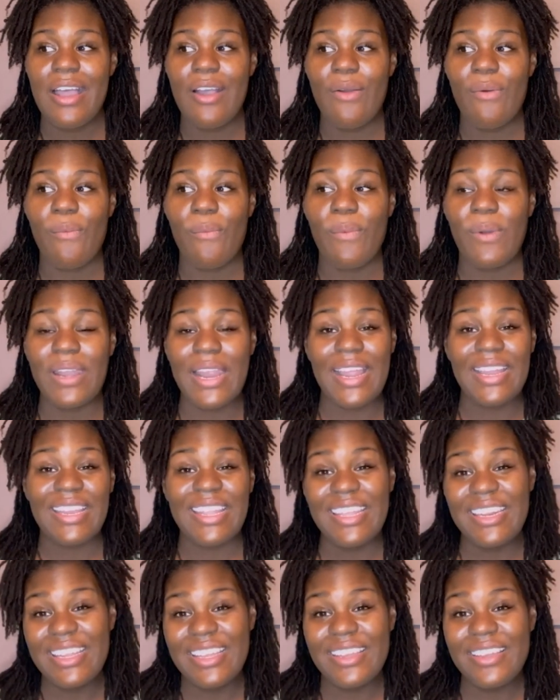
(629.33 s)
when I
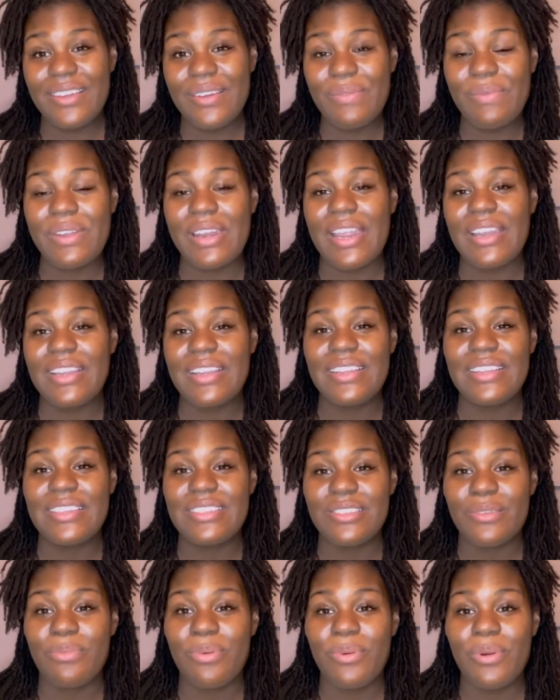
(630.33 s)
needed him, when I needed
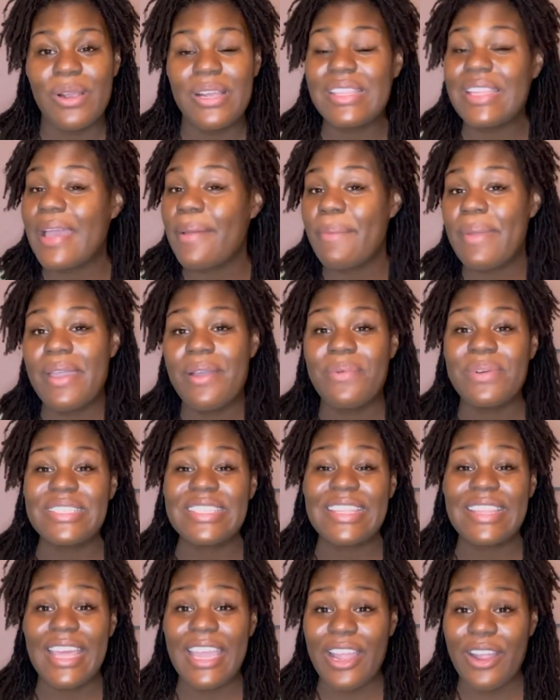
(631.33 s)
his support, that man
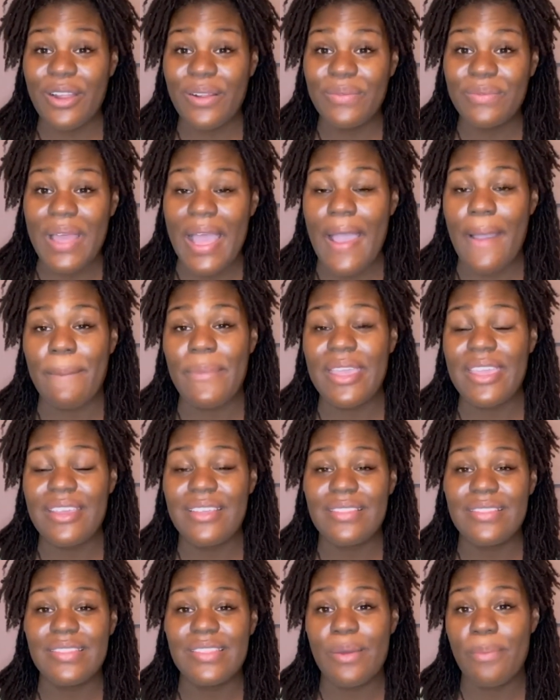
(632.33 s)
was there. I
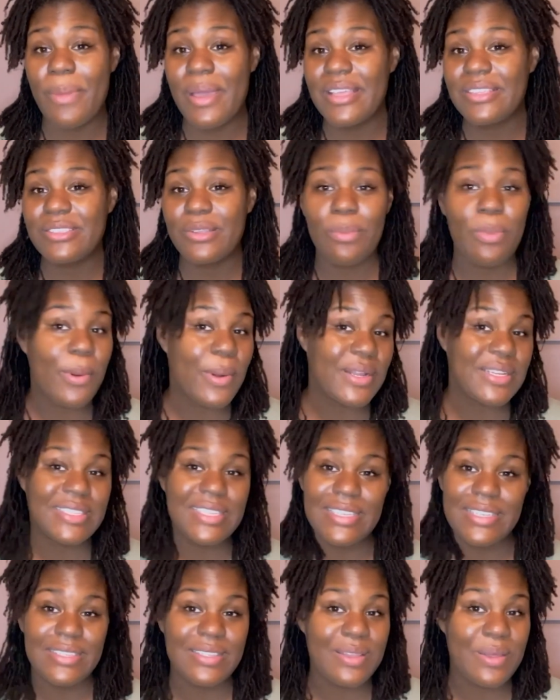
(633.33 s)
mean, the best support
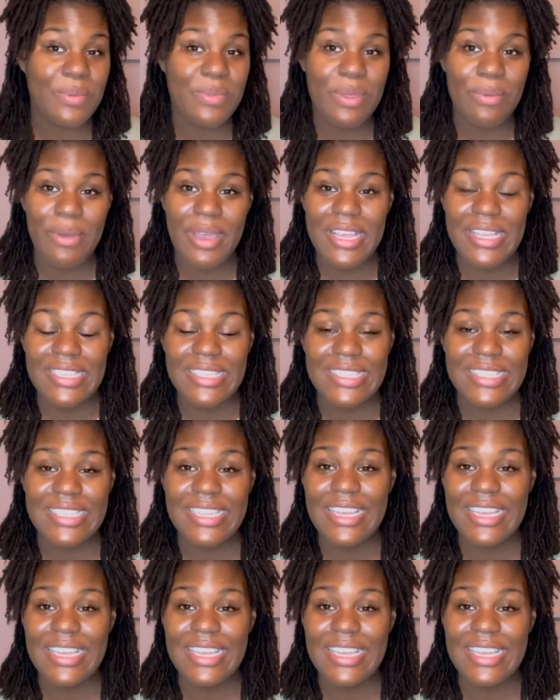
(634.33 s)
system, the best